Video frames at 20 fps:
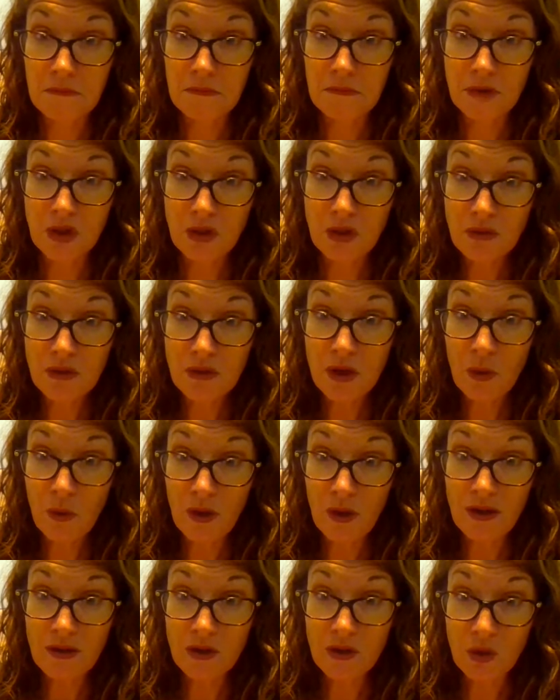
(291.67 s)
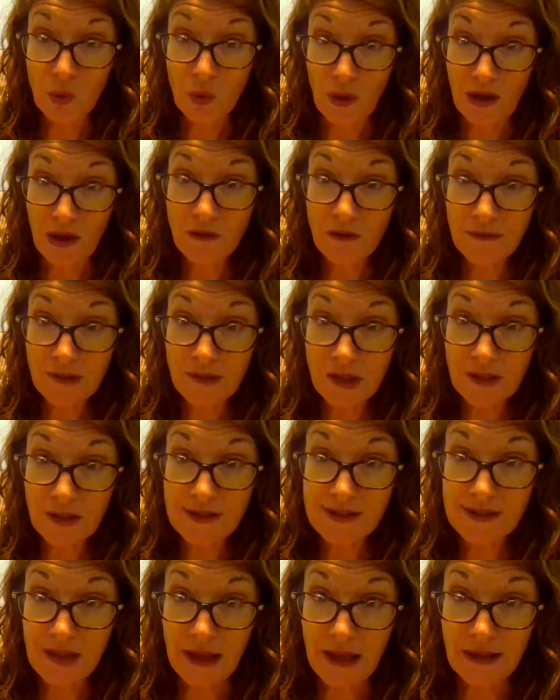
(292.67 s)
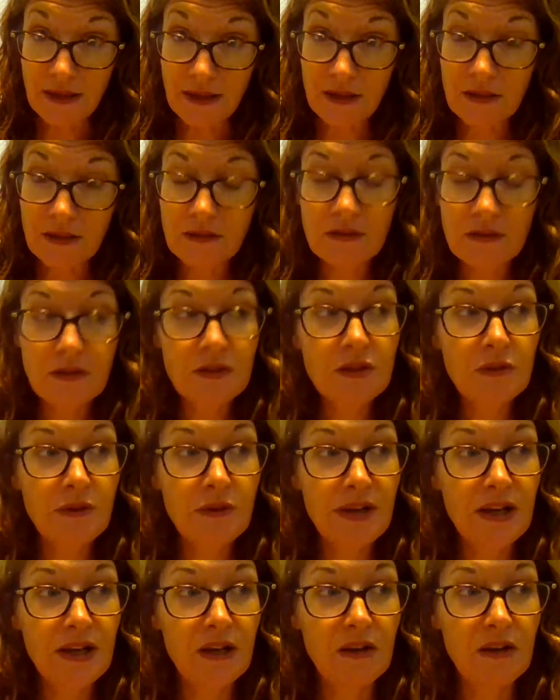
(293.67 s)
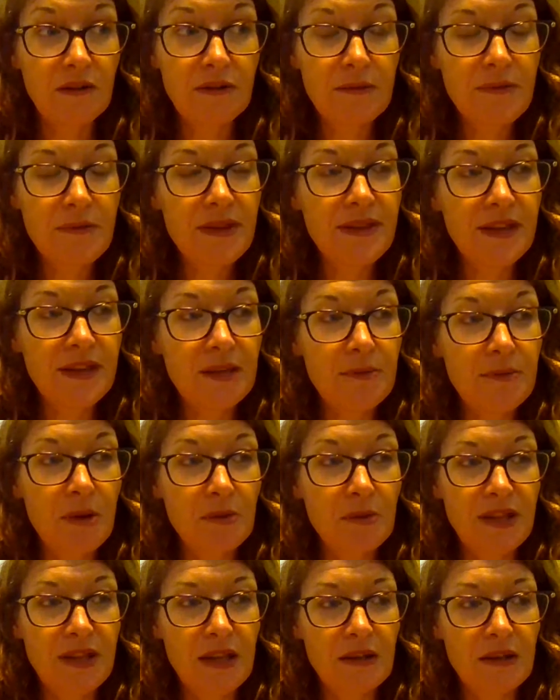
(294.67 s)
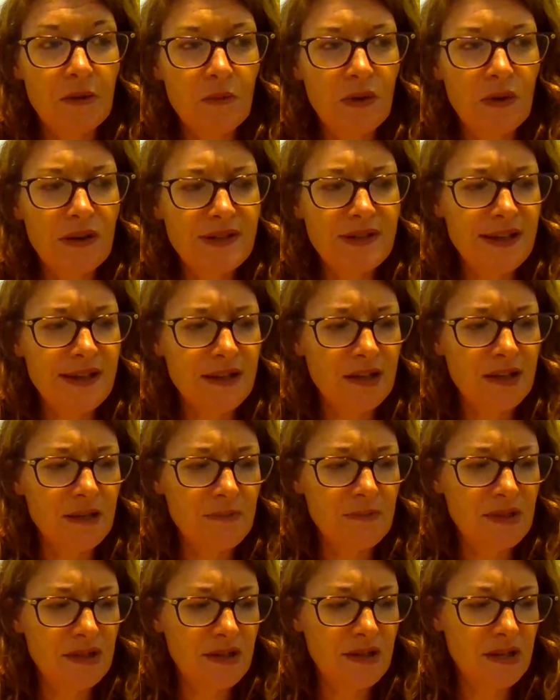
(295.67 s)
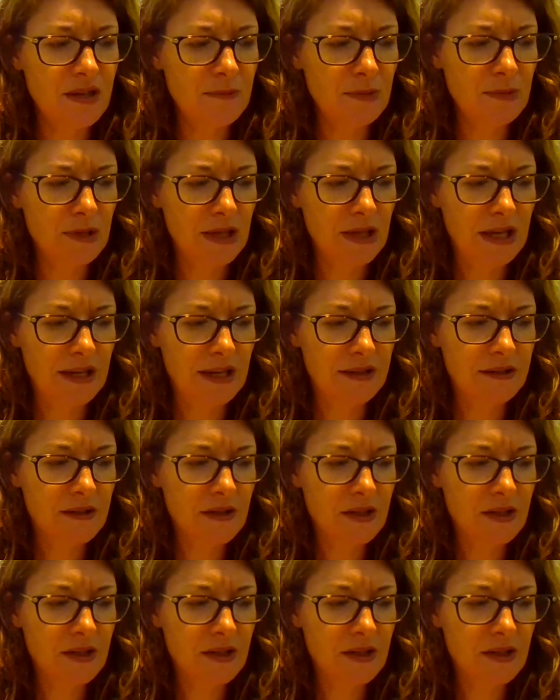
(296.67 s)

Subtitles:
Do you know what 12 looks like? 12. Let me think about where does that come in the number line?